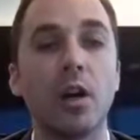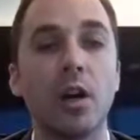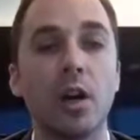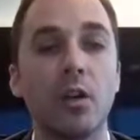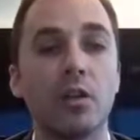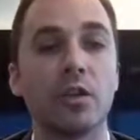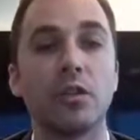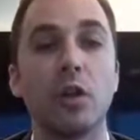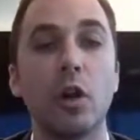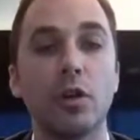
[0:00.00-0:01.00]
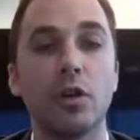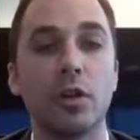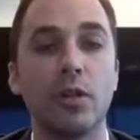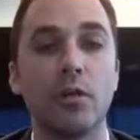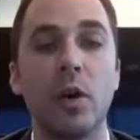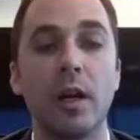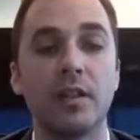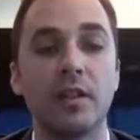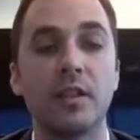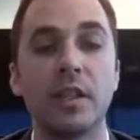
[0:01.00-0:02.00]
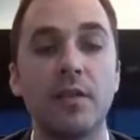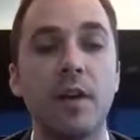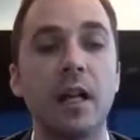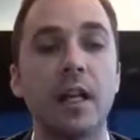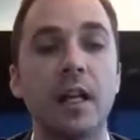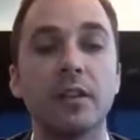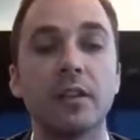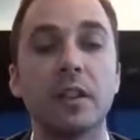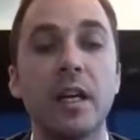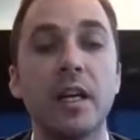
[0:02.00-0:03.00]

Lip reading: on our disclosure through our SEC filings